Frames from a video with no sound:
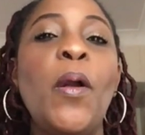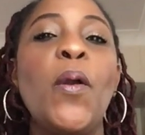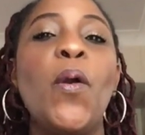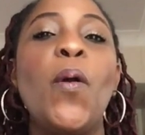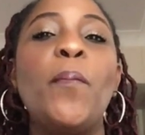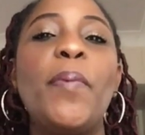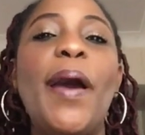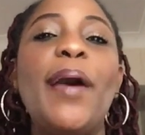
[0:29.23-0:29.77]

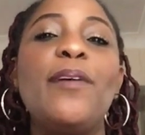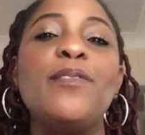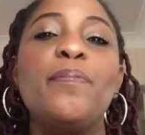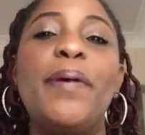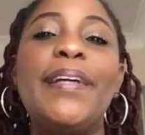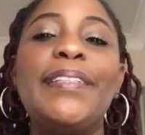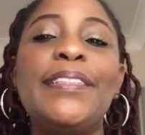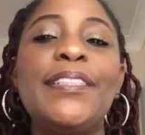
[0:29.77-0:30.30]
compiled
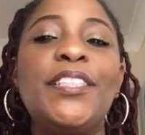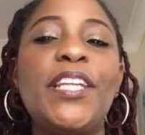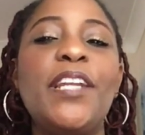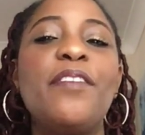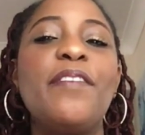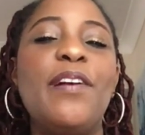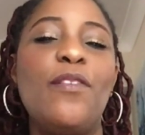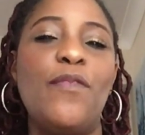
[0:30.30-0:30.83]
by the
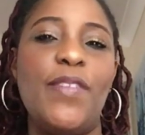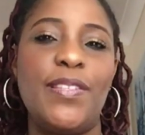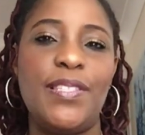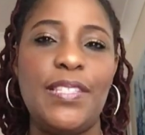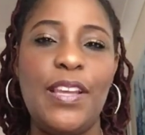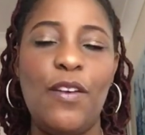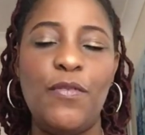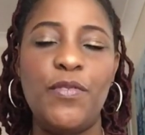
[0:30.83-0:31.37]
General
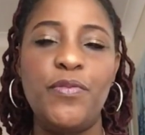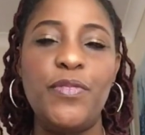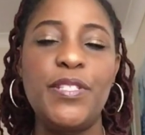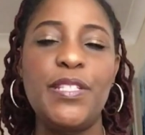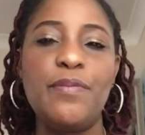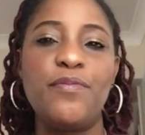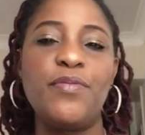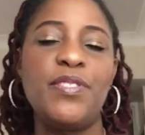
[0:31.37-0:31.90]
Overseer of the
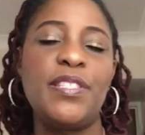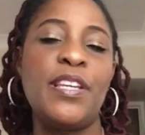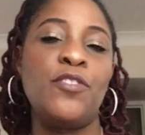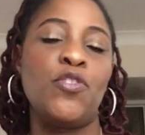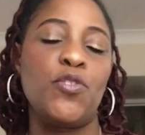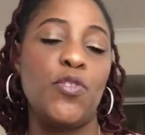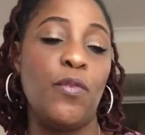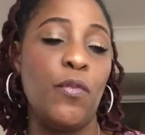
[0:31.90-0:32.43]
Redeemed Christian
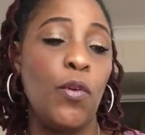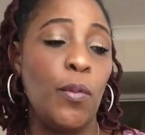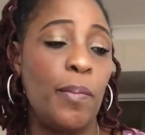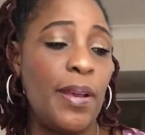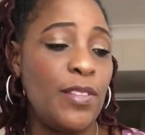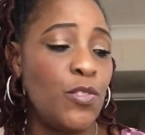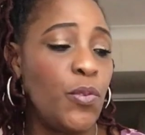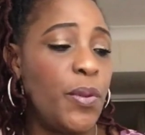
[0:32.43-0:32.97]
Church of God,
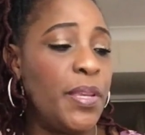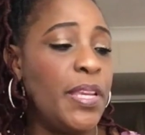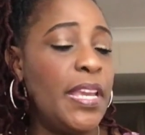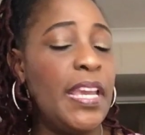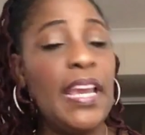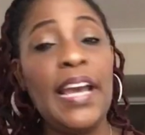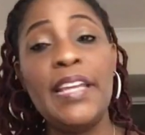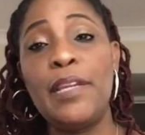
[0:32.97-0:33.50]
Pastor
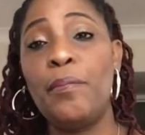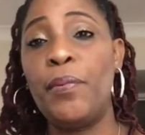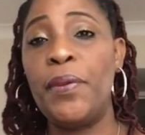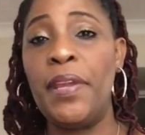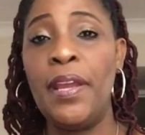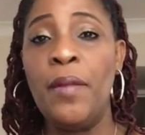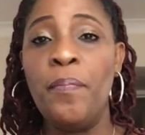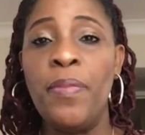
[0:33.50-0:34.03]
E.A.
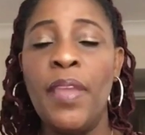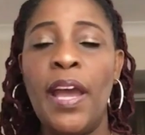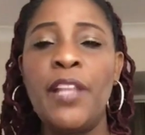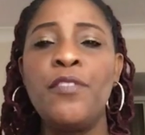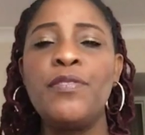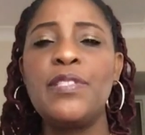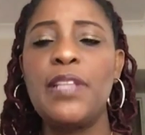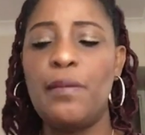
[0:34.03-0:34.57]
Adeboye. And
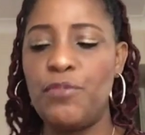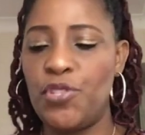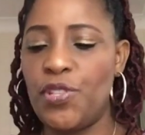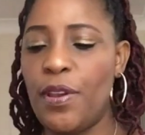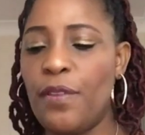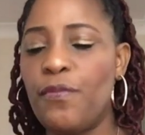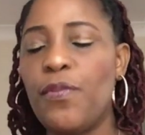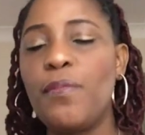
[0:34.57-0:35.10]
the reason I'm
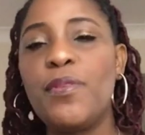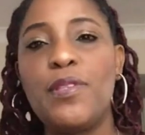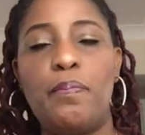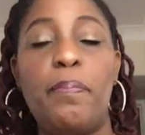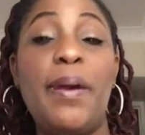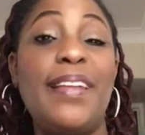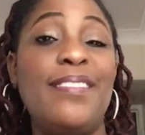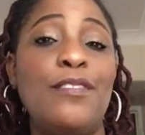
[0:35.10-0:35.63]
sharing from this
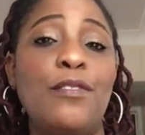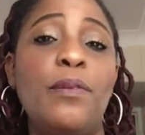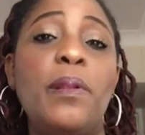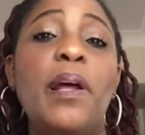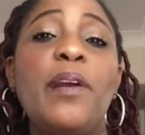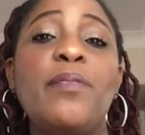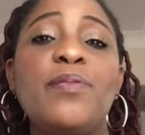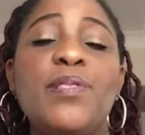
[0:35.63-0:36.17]

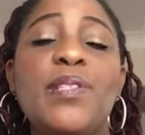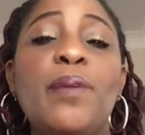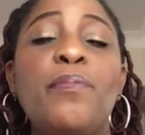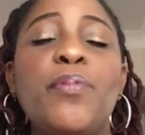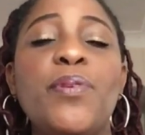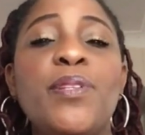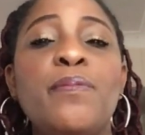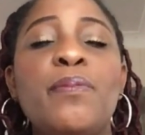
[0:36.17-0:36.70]
particular Christian
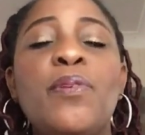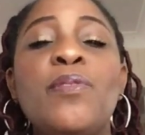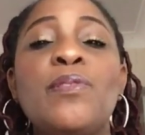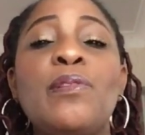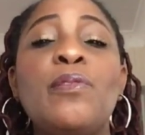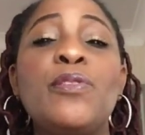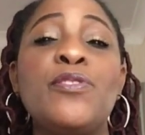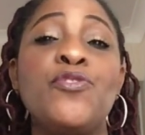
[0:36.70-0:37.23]
book is because the
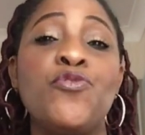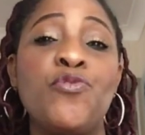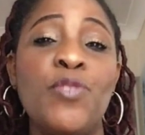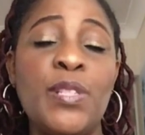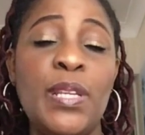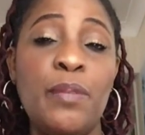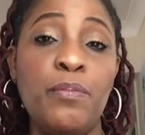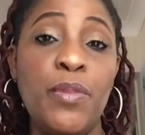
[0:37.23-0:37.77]
Lord
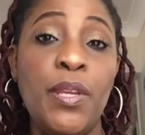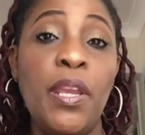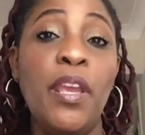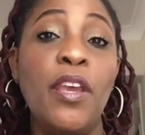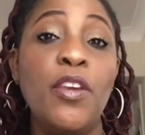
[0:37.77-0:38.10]
instructed me